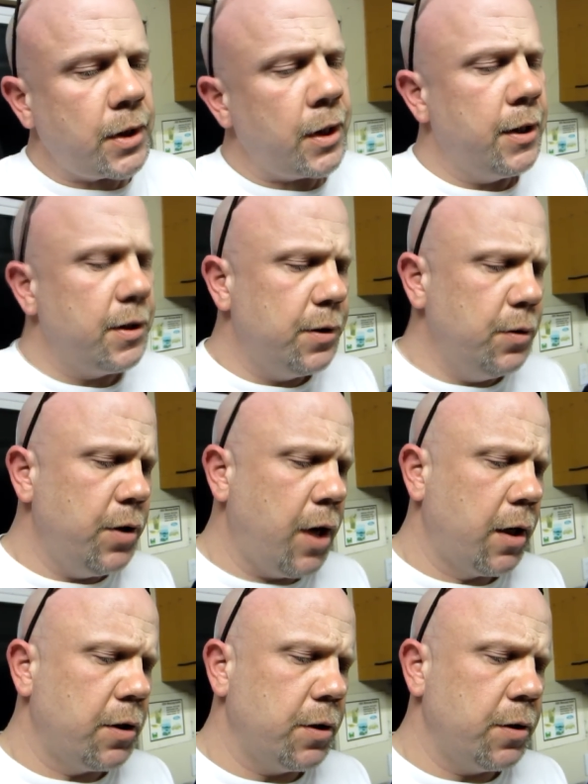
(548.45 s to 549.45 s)
this new
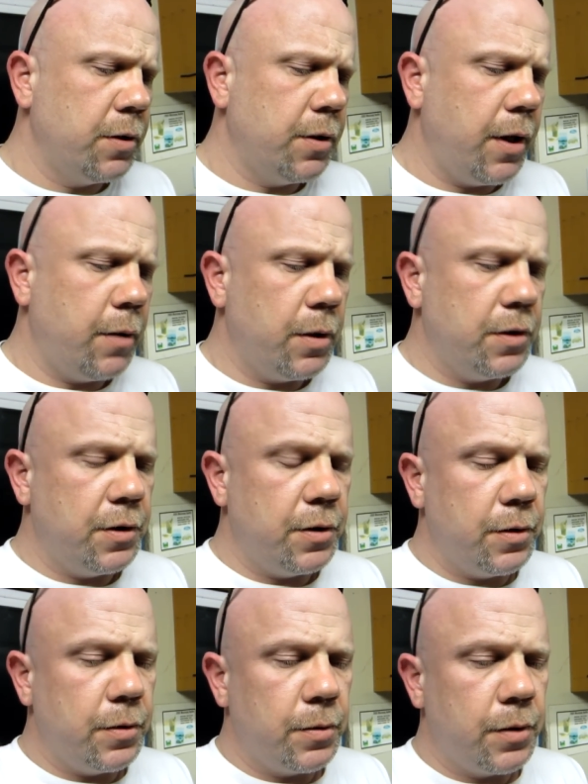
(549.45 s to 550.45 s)
doctor that I went
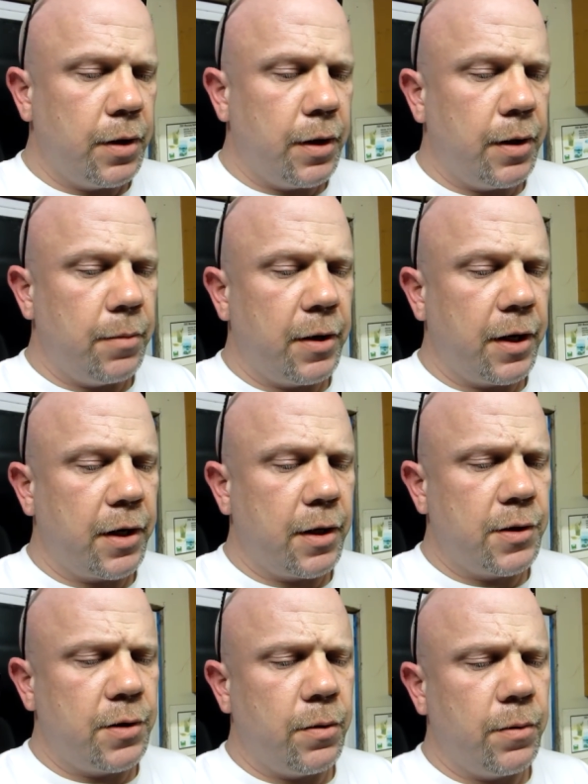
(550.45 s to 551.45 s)
to, that I got a
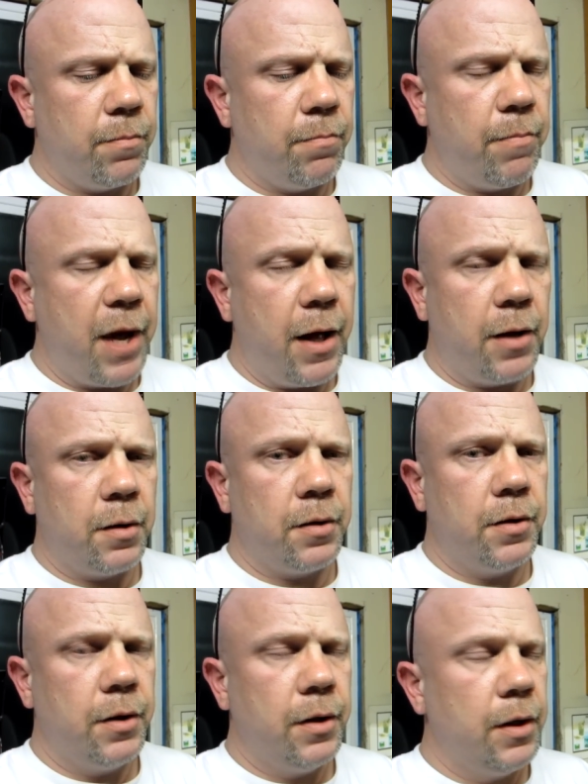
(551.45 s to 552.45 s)
consultant Ballard,
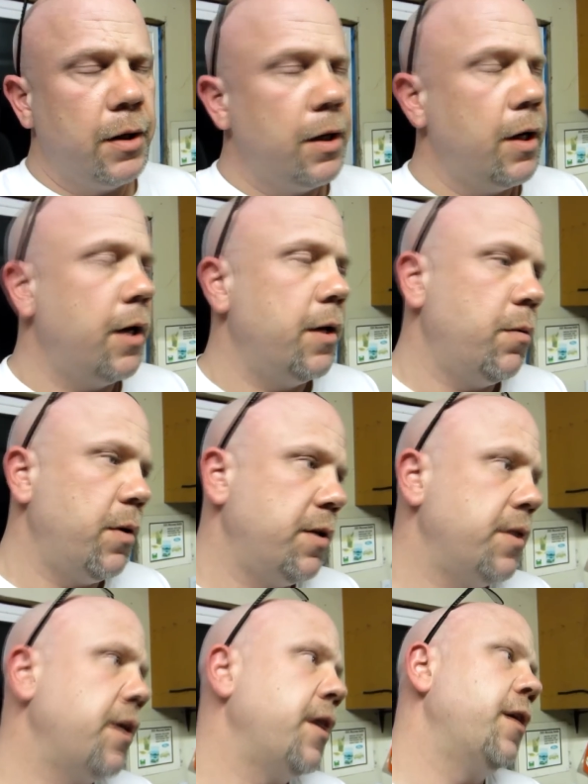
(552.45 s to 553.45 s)
and then went
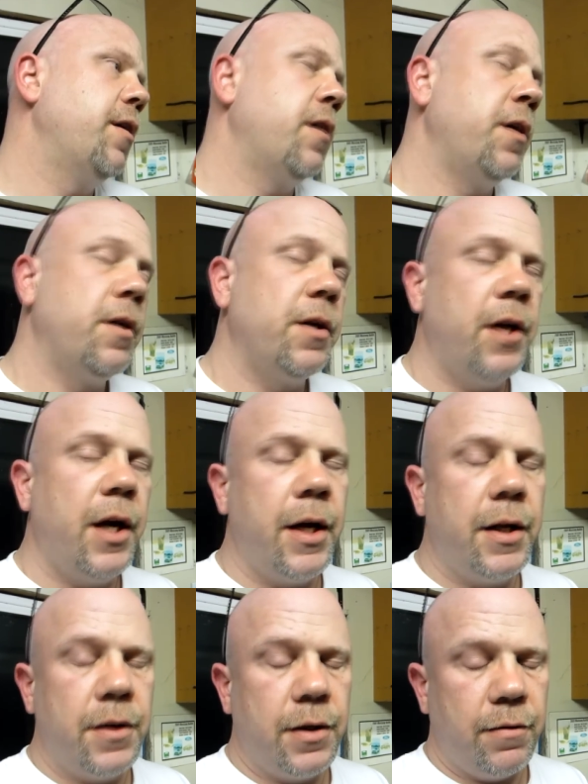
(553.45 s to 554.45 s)
to the Hill here
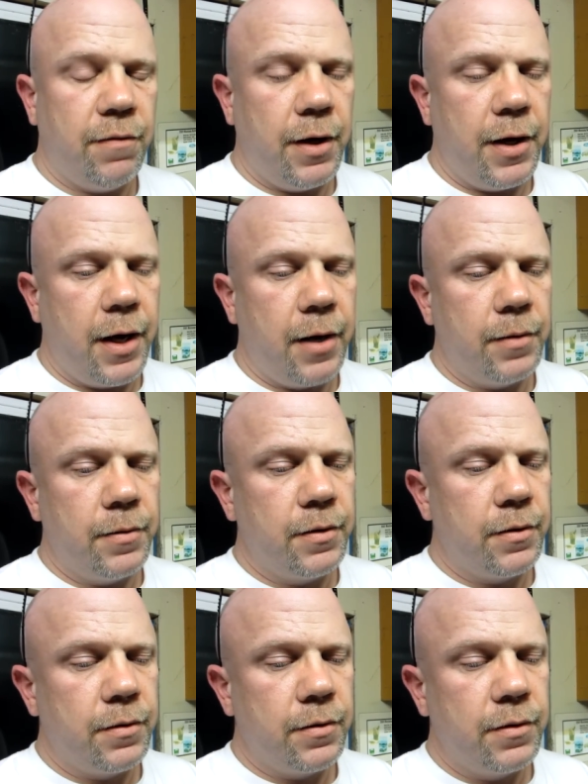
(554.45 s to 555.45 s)
today to find out,
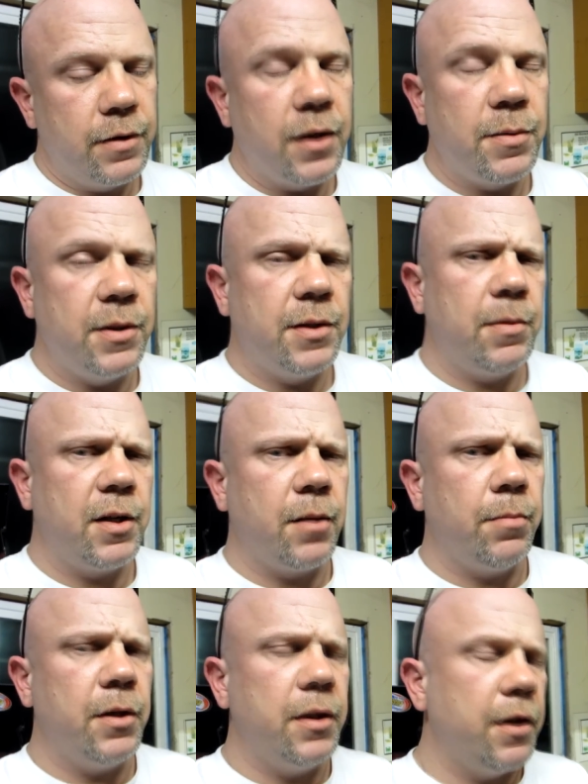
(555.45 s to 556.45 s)
tells me something
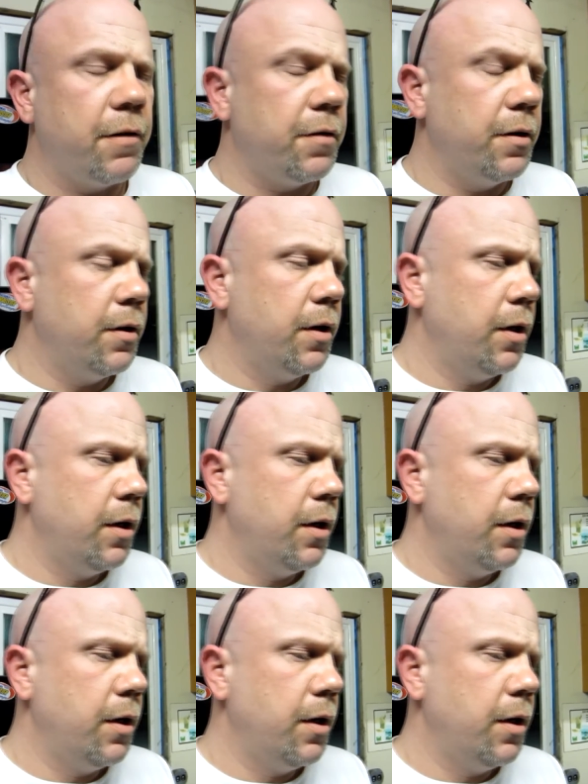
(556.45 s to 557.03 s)
completely different.